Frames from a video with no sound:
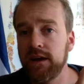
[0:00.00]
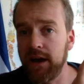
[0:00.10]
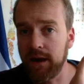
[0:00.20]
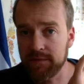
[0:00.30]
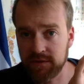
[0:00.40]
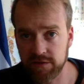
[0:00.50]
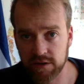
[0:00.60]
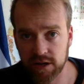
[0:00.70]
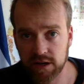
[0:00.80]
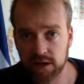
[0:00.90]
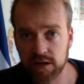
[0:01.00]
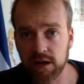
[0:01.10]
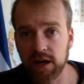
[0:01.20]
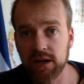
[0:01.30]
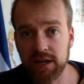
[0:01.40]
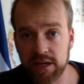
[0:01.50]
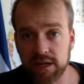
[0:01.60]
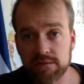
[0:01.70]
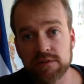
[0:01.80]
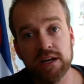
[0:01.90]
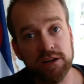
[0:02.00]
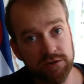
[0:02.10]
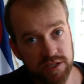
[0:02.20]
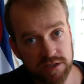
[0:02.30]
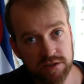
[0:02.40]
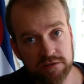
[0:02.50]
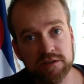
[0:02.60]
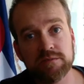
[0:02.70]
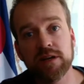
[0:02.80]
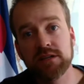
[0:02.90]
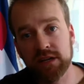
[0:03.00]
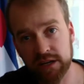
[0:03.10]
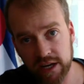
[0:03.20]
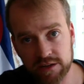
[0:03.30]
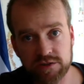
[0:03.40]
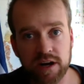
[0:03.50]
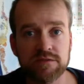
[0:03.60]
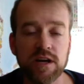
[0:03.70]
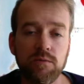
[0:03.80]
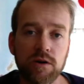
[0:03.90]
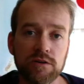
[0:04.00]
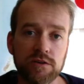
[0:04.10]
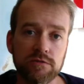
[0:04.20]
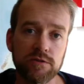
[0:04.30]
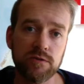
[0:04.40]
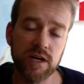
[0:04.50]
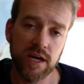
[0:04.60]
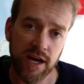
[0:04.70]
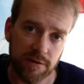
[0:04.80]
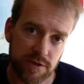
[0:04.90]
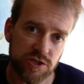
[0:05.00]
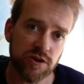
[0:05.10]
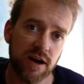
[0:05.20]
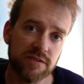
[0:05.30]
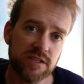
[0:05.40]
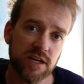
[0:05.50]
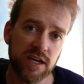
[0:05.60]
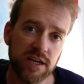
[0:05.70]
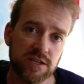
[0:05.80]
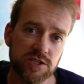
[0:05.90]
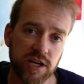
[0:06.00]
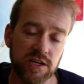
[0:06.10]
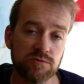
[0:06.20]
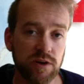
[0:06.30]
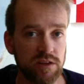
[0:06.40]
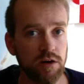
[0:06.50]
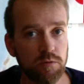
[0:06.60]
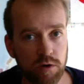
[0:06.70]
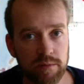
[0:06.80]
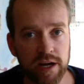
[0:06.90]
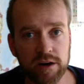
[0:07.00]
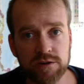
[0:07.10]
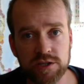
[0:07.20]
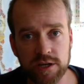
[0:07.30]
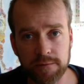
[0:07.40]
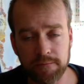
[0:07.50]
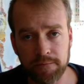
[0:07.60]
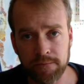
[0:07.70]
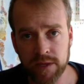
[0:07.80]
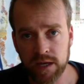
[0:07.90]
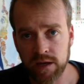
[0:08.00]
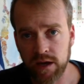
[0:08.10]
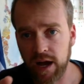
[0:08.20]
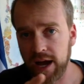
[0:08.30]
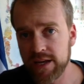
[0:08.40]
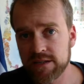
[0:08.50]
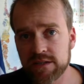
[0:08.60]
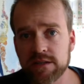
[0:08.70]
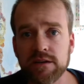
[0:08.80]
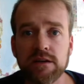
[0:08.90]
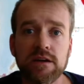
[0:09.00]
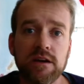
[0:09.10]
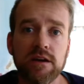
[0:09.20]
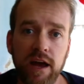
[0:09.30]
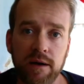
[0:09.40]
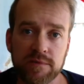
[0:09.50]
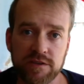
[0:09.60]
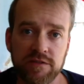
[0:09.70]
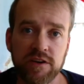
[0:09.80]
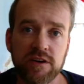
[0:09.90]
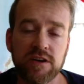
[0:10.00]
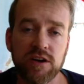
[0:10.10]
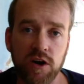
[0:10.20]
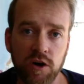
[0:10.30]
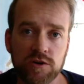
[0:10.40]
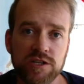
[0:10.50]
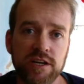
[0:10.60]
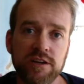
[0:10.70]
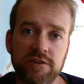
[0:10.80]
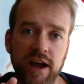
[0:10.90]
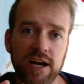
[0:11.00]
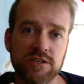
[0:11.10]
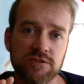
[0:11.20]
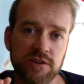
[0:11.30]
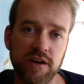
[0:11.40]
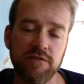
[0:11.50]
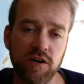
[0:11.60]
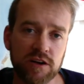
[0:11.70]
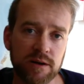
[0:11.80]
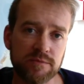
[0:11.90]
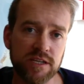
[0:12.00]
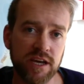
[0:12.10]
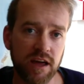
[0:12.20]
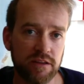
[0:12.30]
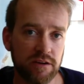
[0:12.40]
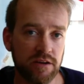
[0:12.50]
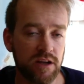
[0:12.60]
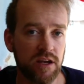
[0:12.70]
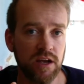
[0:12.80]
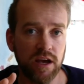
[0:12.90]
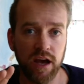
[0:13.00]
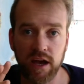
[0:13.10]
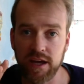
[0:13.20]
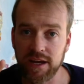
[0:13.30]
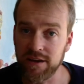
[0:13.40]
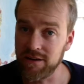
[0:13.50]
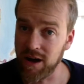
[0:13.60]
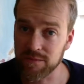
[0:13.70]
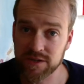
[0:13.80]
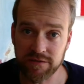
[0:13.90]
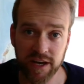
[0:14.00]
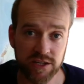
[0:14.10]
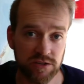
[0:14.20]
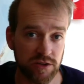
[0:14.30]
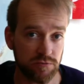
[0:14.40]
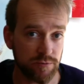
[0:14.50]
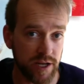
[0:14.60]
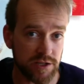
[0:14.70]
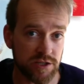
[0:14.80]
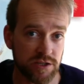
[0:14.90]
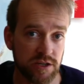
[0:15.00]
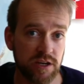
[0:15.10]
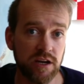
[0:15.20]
atmospheric heating that increases surface melting, again drives that water through, which drives a heat exchange with a warming ocean. Ice, atmosphere, ocean interactions have all come together in an observationally rich